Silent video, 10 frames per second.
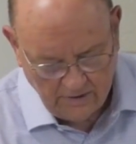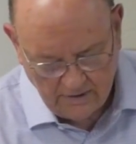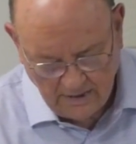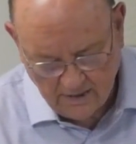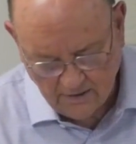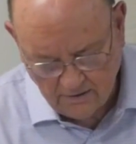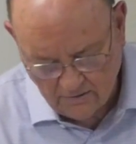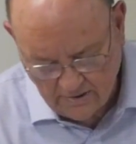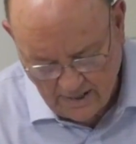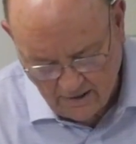the deacon or
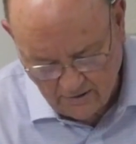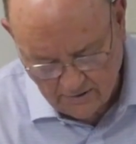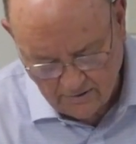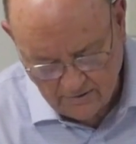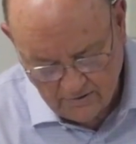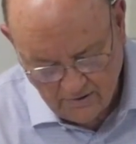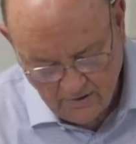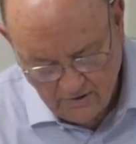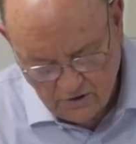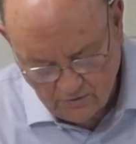the elder
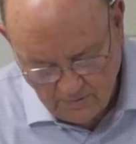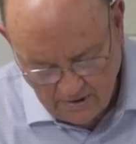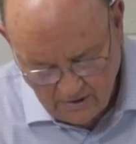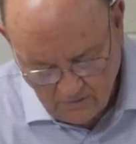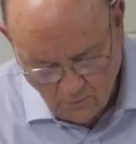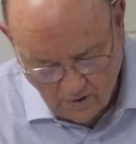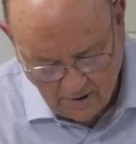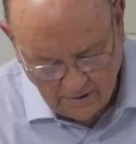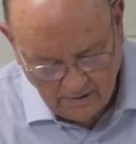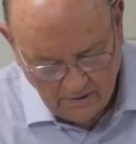to be
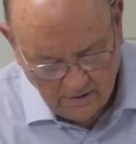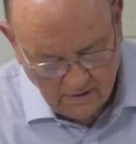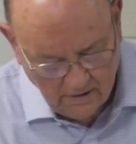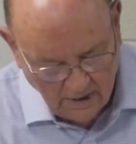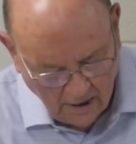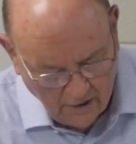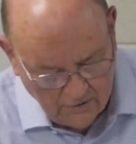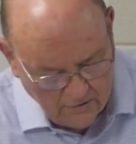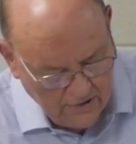one other